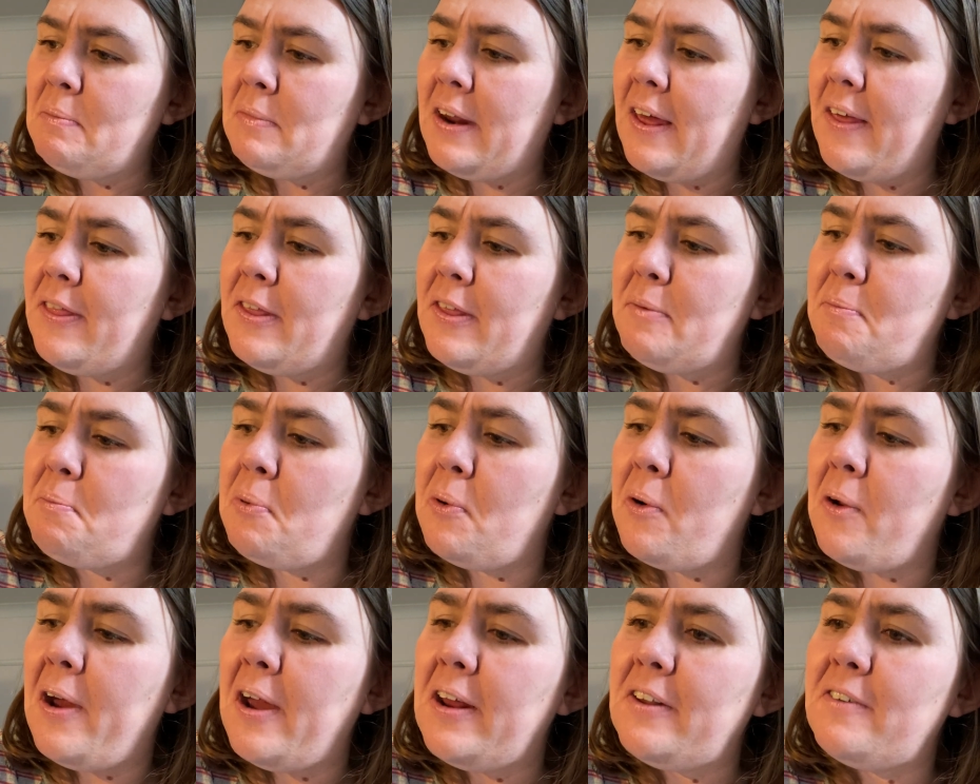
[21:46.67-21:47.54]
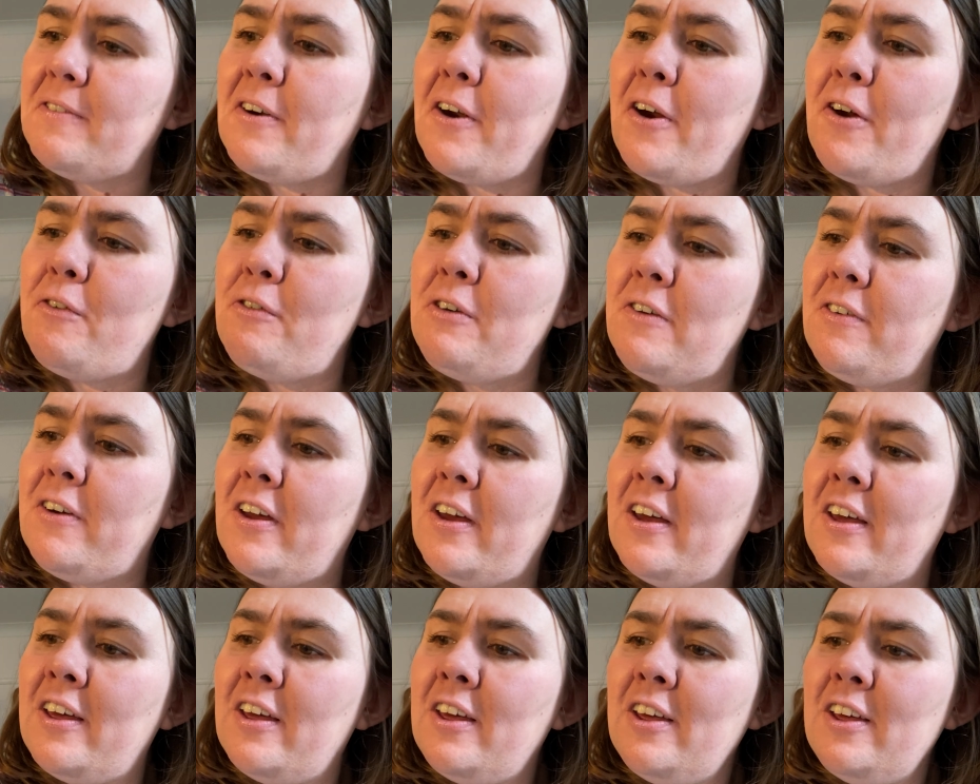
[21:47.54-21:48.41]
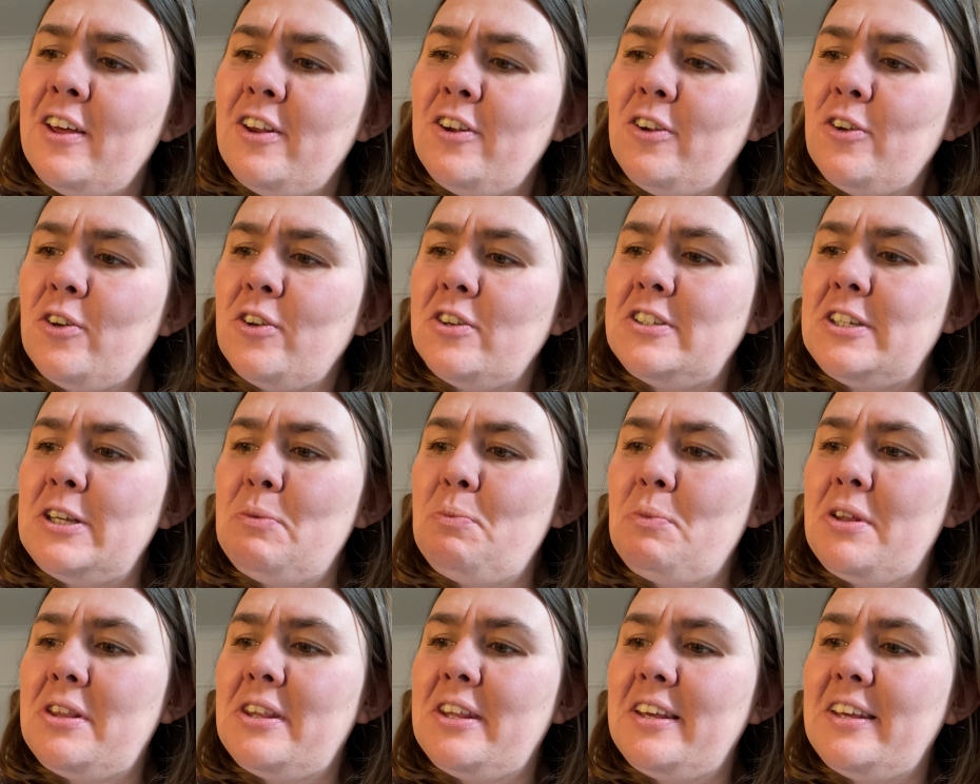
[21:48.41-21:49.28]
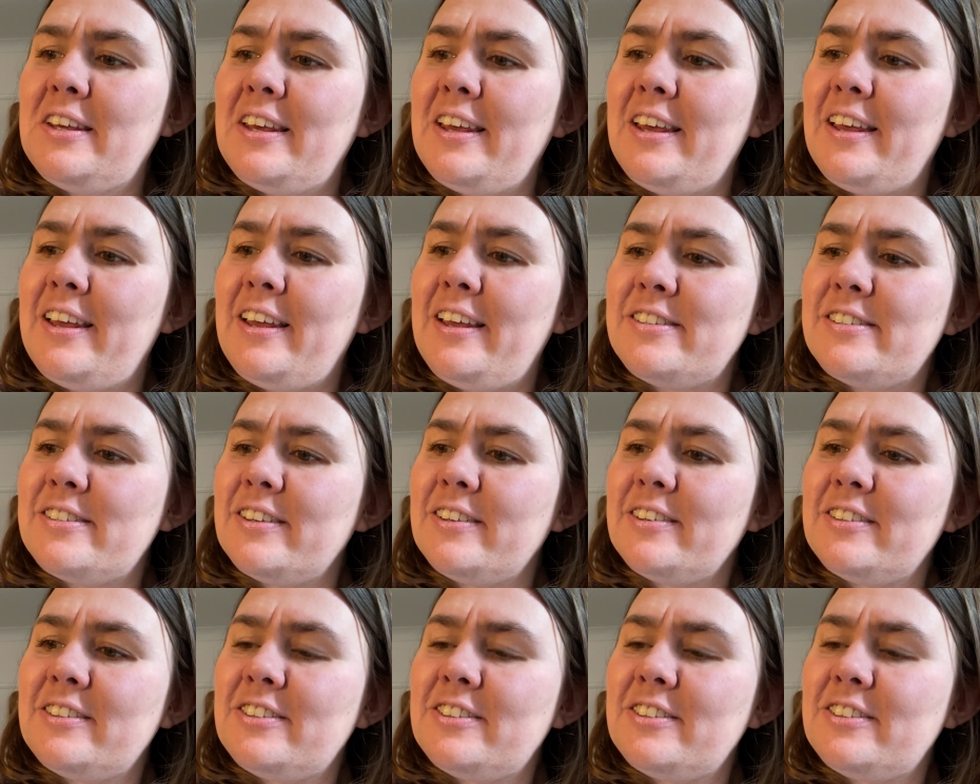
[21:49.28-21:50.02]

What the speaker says: Let the pride of our river not dim with the years.